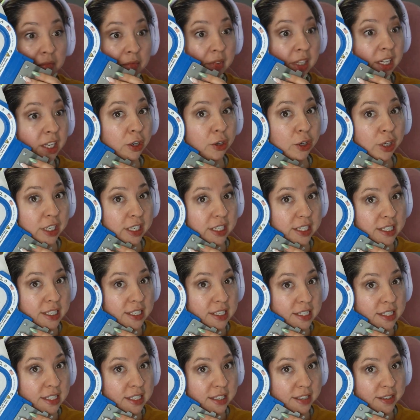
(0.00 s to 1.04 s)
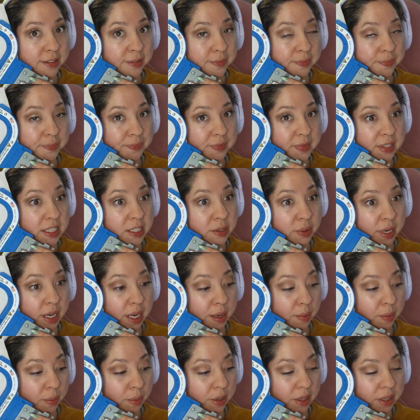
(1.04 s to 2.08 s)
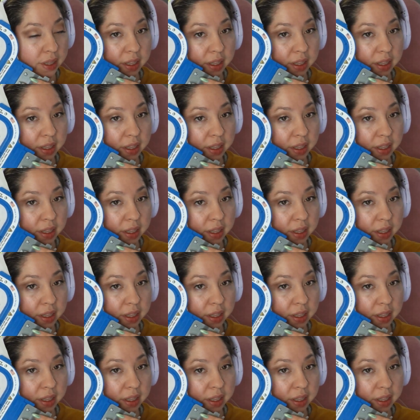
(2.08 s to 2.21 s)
Here it is. This is what I came up with.